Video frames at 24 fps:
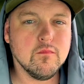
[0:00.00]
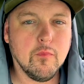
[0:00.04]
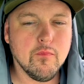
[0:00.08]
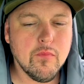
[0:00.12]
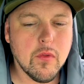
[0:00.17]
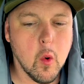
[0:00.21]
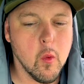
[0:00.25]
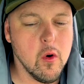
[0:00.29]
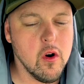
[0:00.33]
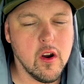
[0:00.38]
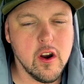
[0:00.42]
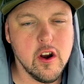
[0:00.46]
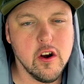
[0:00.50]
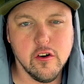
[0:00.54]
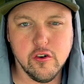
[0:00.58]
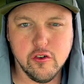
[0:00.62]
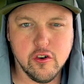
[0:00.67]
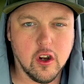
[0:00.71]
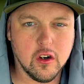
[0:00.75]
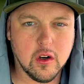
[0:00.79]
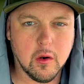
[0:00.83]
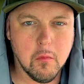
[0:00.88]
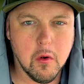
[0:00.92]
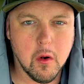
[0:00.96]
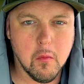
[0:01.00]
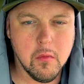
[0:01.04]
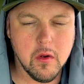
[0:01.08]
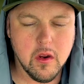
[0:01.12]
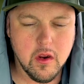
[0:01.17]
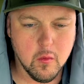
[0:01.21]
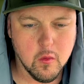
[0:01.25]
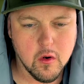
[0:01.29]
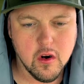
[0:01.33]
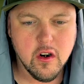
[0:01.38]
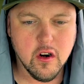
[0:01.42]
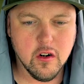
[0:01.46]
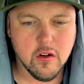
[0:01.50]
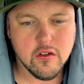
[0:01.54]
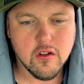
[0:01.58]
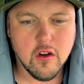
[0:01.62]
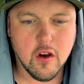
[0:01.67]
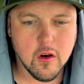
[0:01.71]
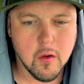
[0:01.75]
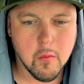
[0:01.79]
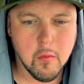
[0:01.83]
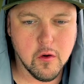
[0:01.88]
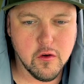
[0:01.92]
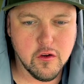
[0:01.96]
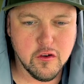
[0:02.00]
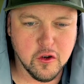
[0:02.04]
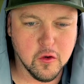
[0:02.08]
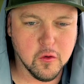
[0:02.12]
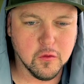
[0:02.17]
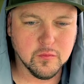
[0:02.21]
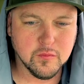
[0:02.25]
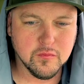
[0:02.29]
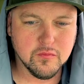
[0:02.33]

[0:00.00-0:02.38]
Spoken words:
we're not here to talk about me. We're here to talk about you.